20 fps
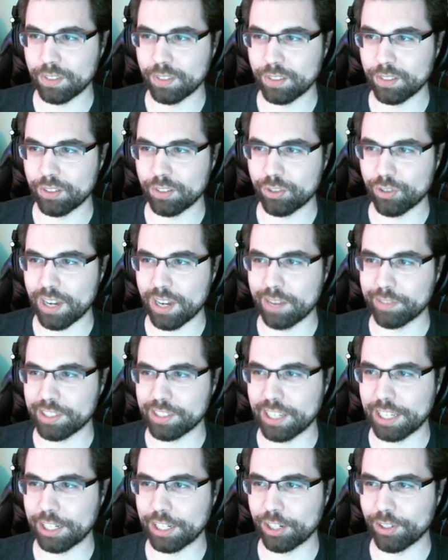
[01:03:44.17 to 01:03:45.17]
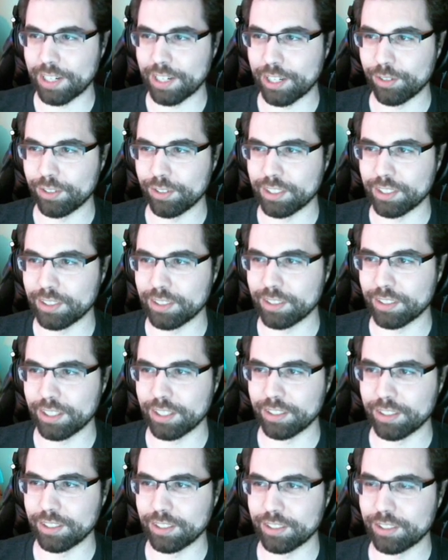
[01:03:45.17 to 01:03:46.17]
drive a tank around
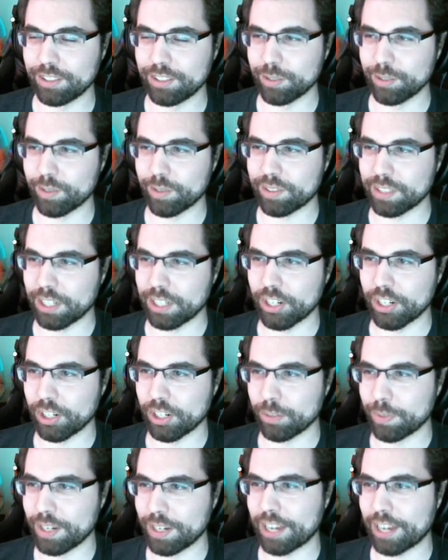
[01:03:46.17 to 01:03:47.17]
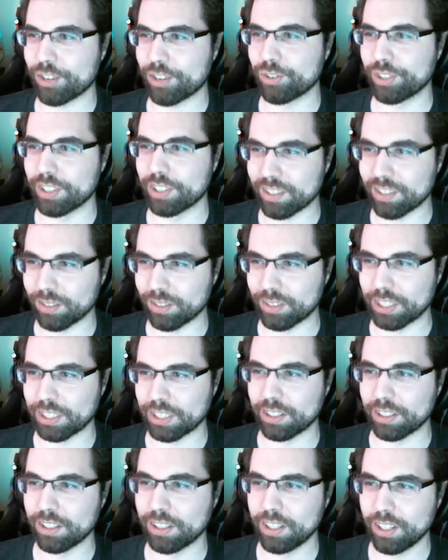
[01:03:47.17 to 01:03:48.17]
and do a scenario, but actually
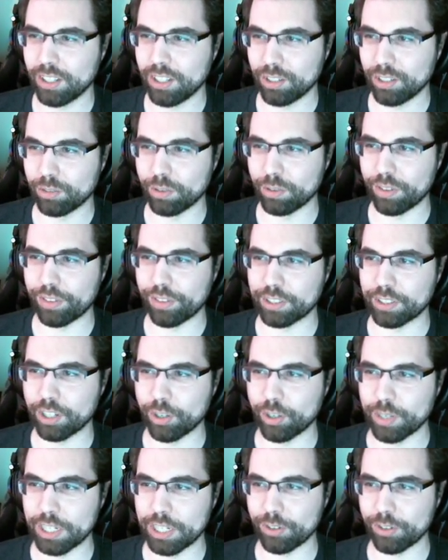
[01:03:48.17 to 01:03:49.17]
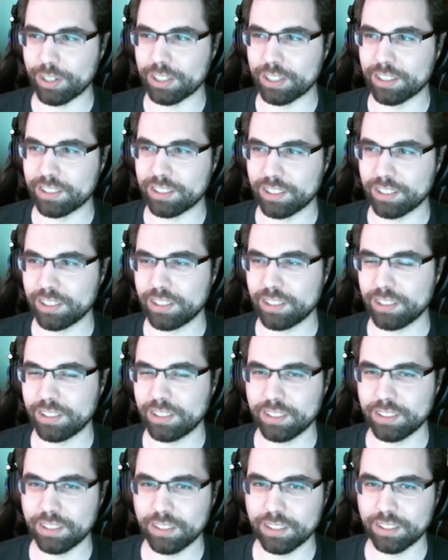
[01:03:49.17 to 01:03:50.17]
something with a coherent
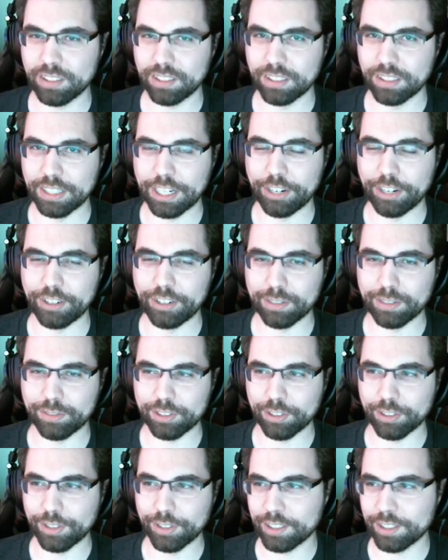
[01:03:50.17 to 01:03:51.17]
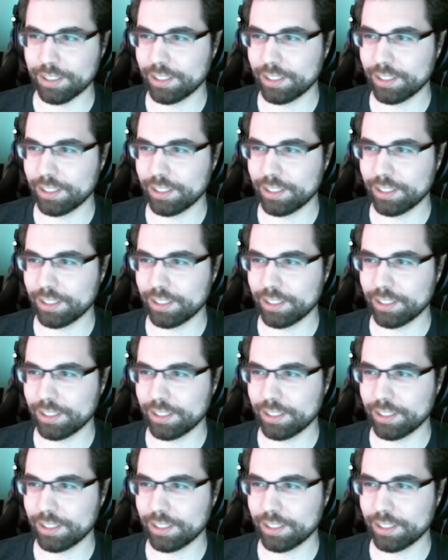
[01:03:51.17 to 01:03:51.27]
narrative to it.